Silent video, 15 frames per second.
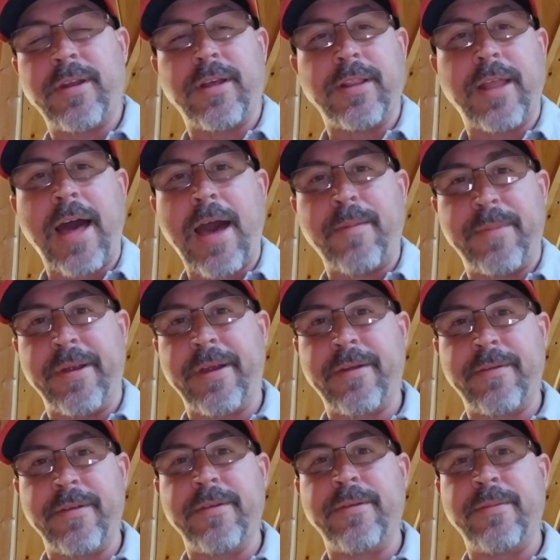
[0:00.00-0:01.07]
library
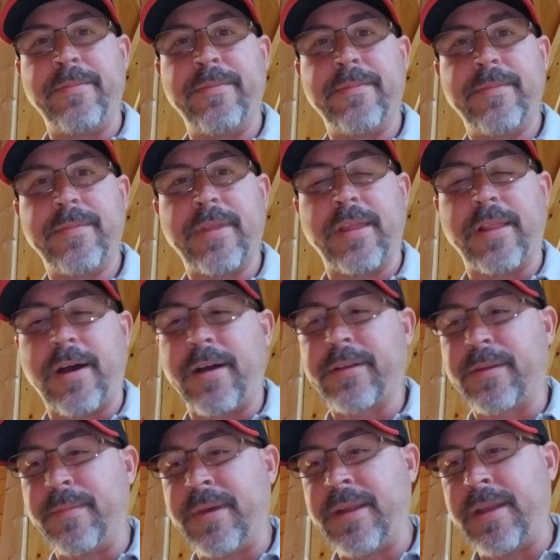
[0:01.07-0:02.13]
room. They locked
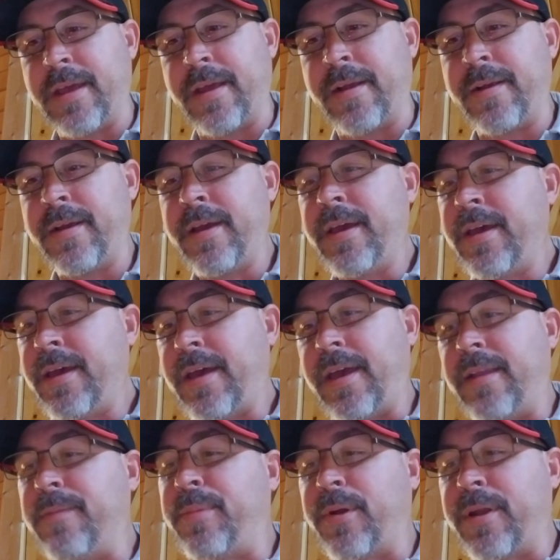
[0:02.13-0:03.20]
them in there
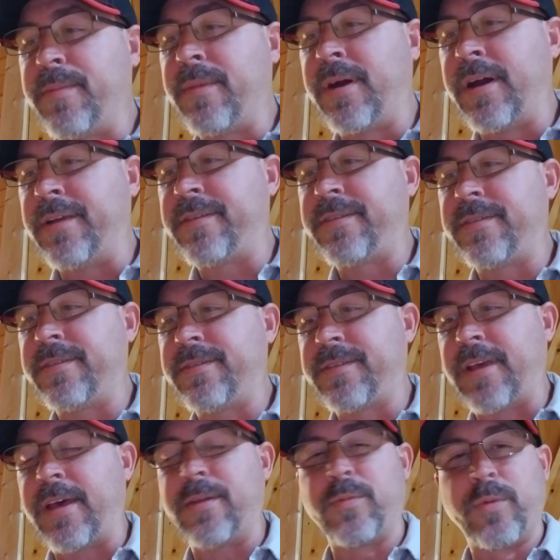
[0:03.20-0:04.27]
and pretty much
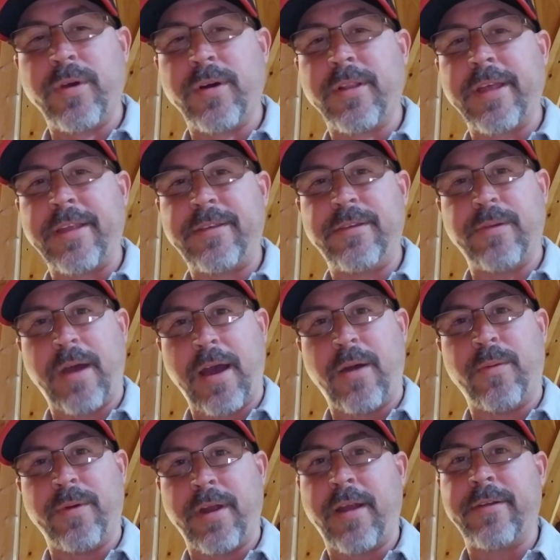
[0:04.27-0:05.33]
said, "We'll let you
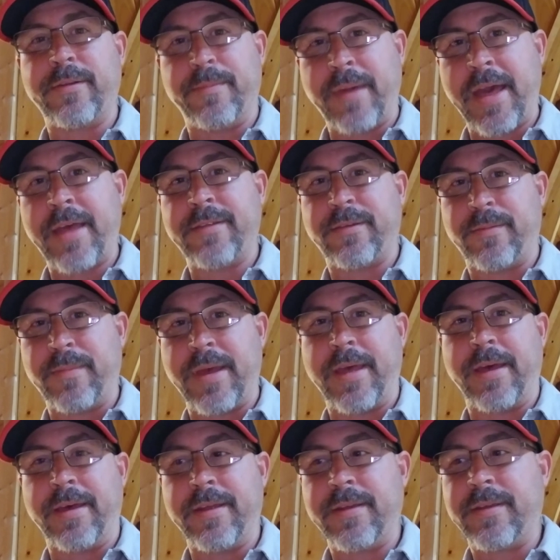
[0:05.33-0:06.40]
out when our demands are
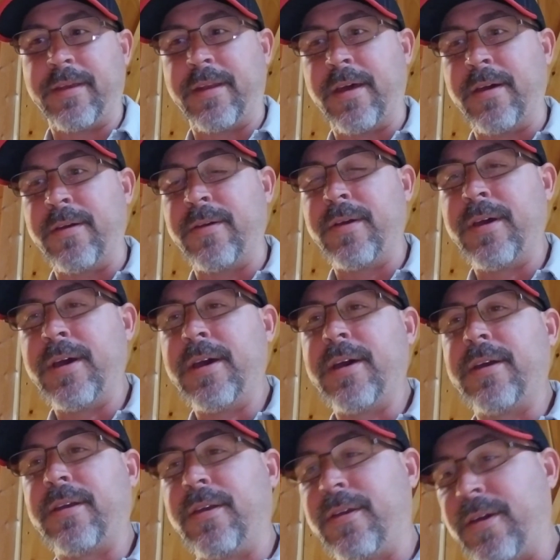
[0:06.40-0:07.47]
met.
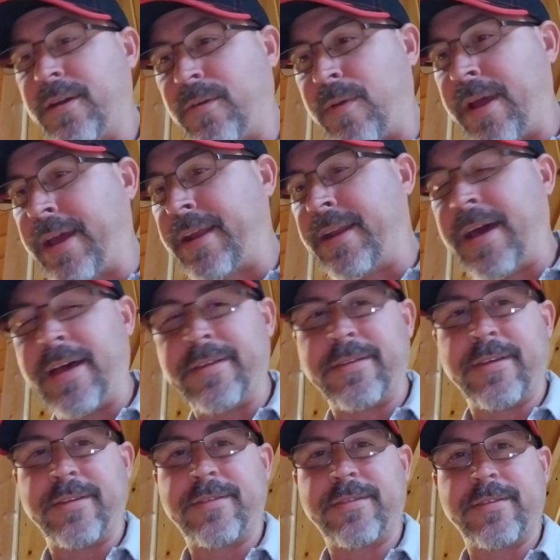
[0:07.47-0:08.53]
You're going to recognize
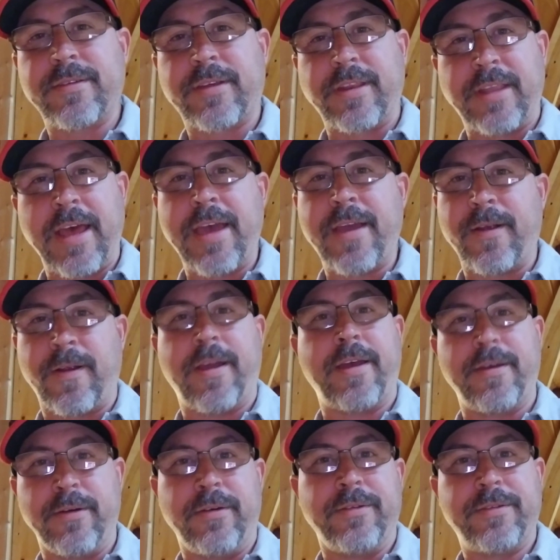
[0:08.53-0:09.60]
this day or
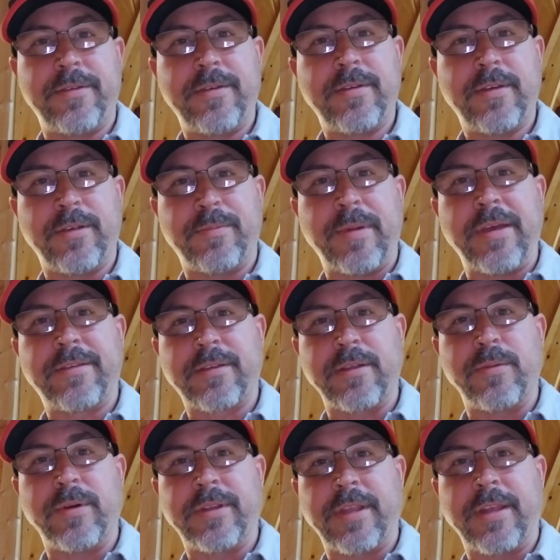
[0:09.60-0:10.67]
else." It's basically
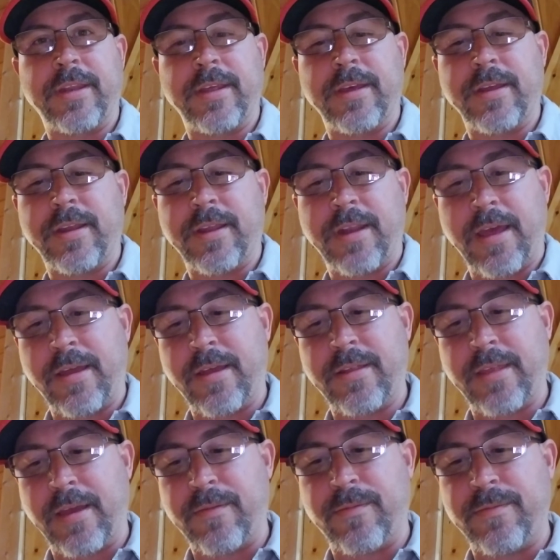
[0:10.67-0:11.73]
what they did, and
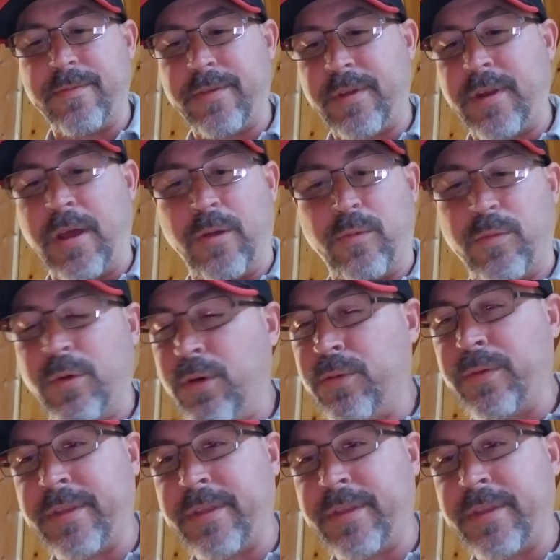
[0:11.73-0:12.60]
they ruled with